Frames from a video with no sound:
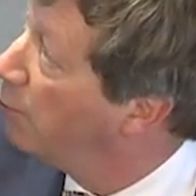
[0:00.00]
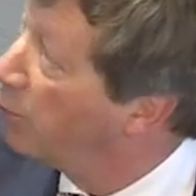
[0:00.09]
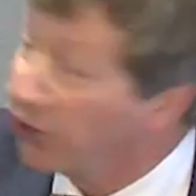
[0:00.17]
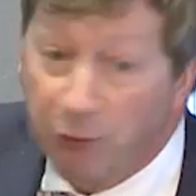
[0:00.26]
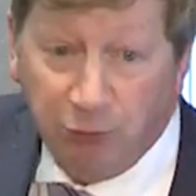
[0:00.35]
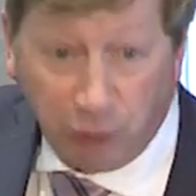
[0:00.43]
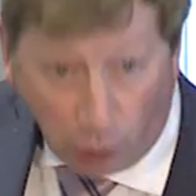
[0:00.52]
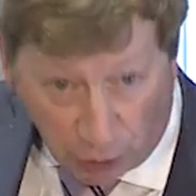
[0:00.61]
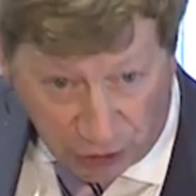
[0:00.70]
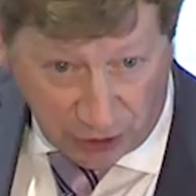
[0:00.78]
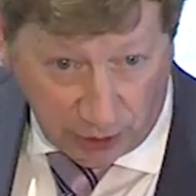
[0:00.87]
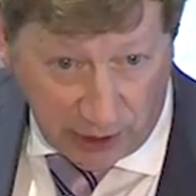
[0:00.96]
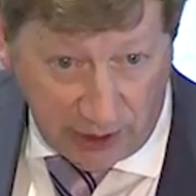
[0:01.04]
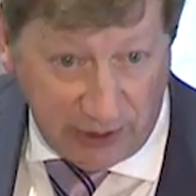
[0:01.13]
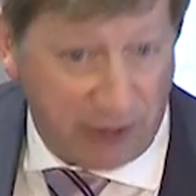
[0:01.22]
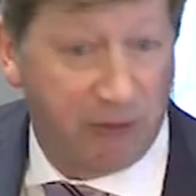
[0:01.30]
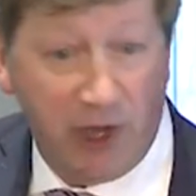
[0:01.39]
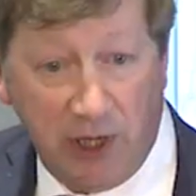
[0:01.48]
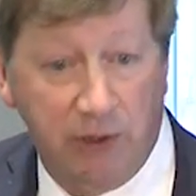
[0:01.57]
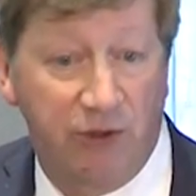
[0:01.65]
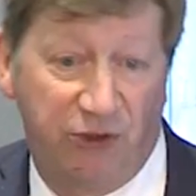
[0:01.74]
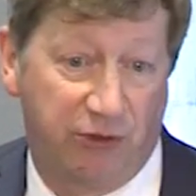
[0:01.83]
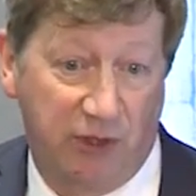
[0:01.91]
but unfortunately, the
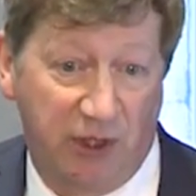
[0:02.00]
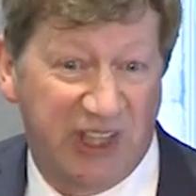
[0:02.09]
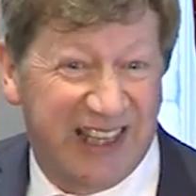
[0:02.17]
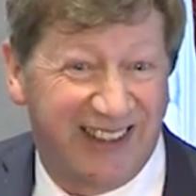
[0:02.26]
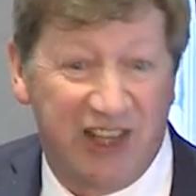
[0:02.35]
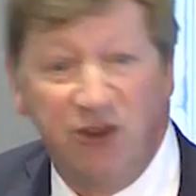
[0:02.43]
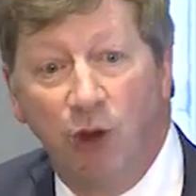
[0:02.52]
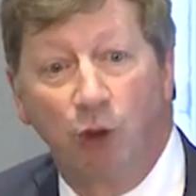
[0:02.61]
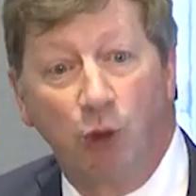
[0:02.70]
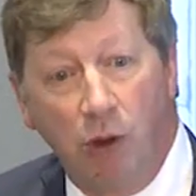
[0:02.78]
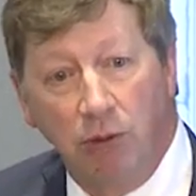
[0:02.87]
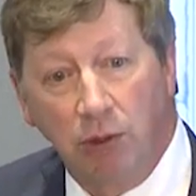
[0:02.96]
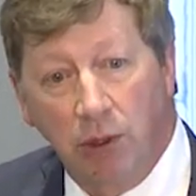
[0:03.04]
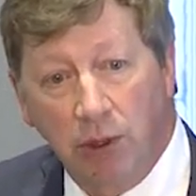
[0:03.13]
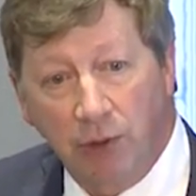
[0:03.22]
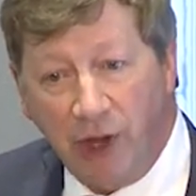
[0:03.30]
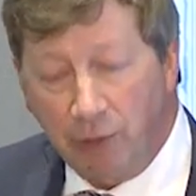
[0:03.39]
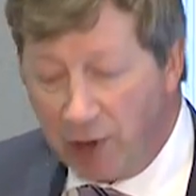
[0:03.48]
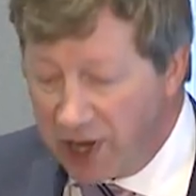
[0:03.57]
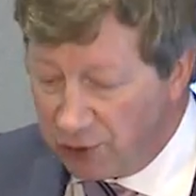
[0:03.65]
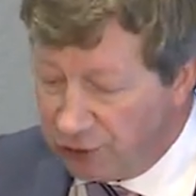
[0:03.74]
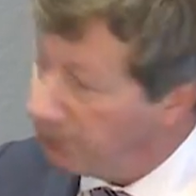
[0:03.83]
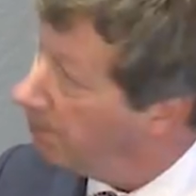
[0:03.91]
effect is clearly in the wrong
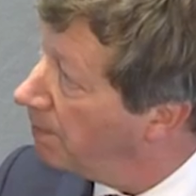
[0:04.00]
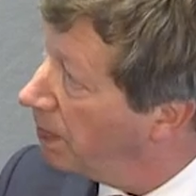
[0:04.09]
direction.